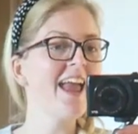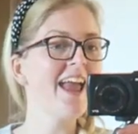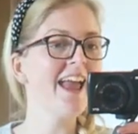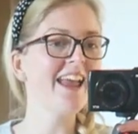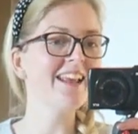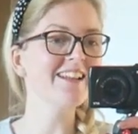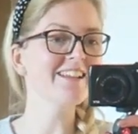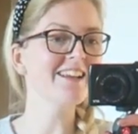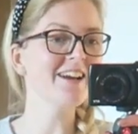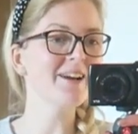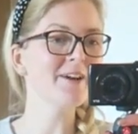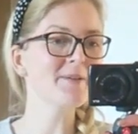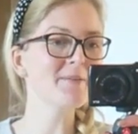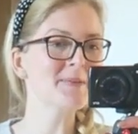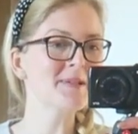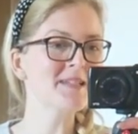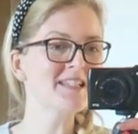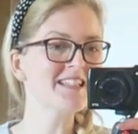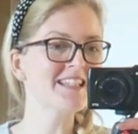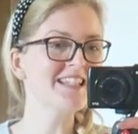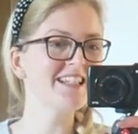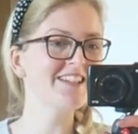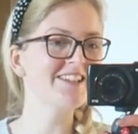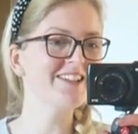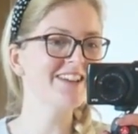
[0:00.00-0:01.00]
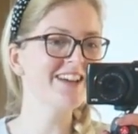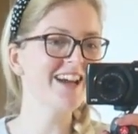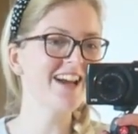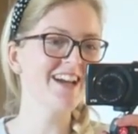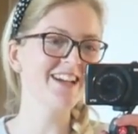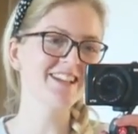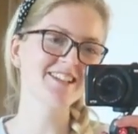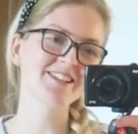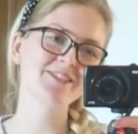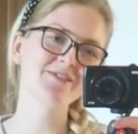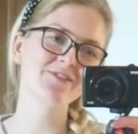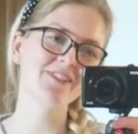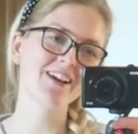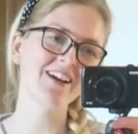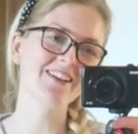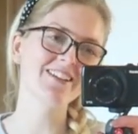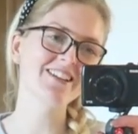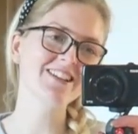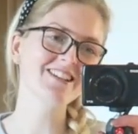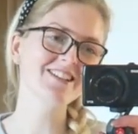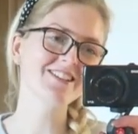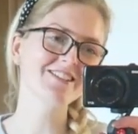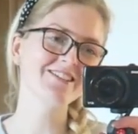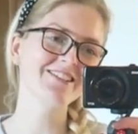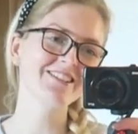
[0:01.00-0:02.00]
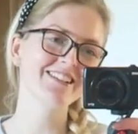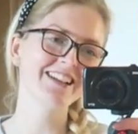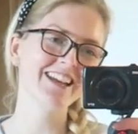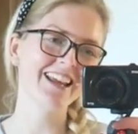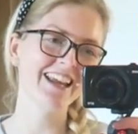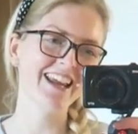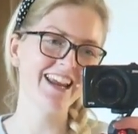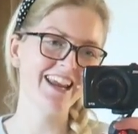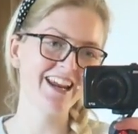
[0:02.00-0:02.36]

And I hope to see you guys very soon